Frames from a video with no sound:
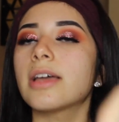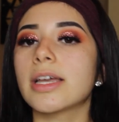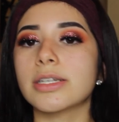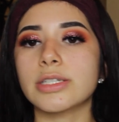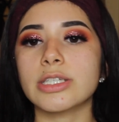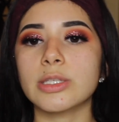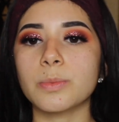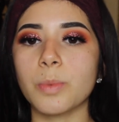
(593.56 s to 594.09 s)
and
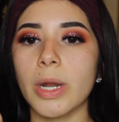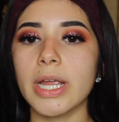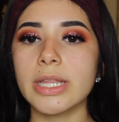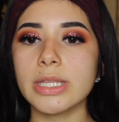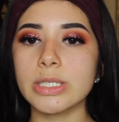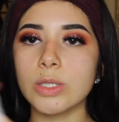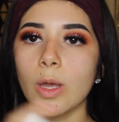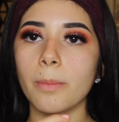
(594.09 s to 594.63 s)
just
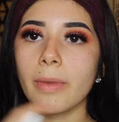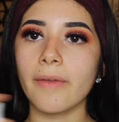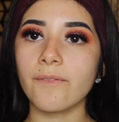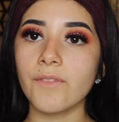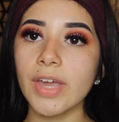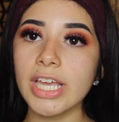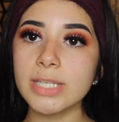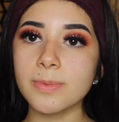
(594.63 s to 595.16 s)
spraying this on my
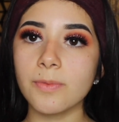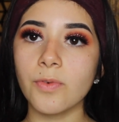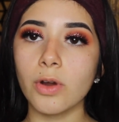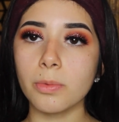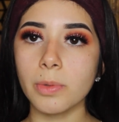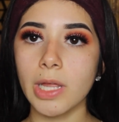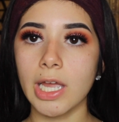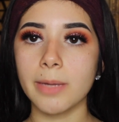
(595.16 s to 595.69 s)
base
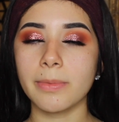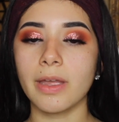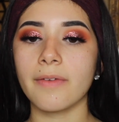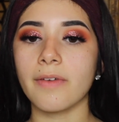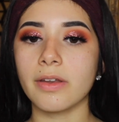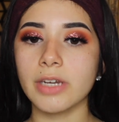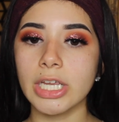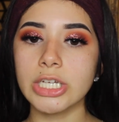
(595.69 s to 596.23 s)
before applying my
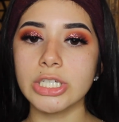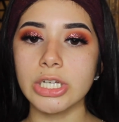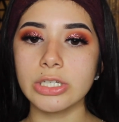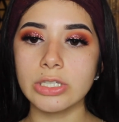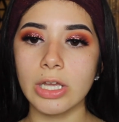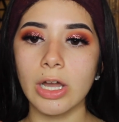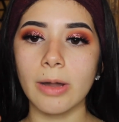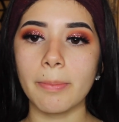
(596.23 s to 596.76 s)
foundation
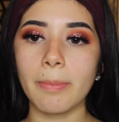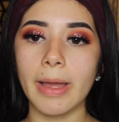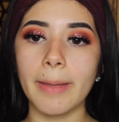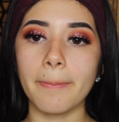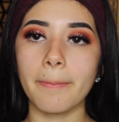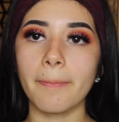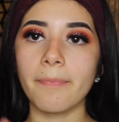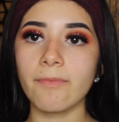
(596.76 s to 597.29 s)
to help
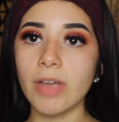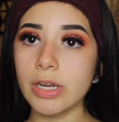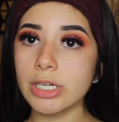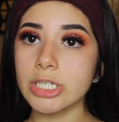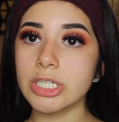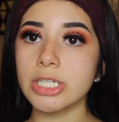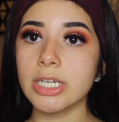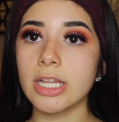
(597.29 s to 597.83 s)
my
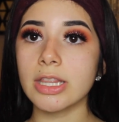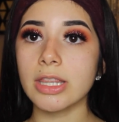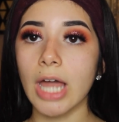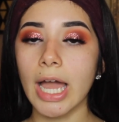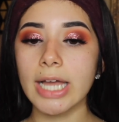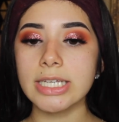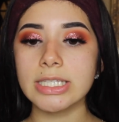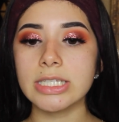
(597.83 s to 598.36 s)
foundation
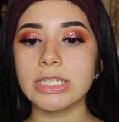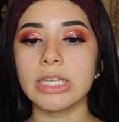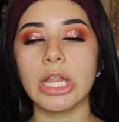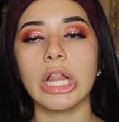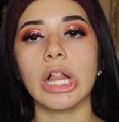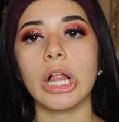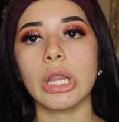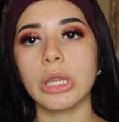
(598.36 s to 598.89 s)
last
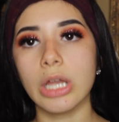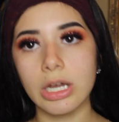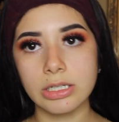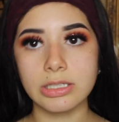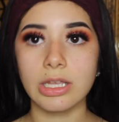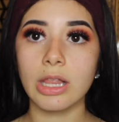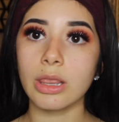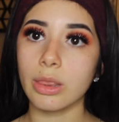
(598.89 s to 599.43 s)
a
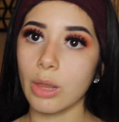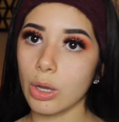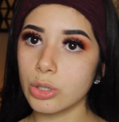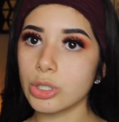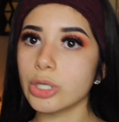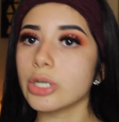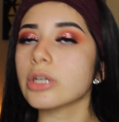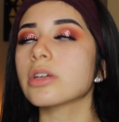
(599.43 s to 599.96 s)
lot
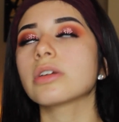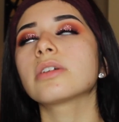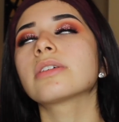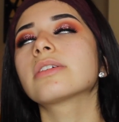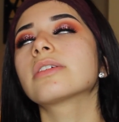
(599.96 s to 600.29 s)
longer.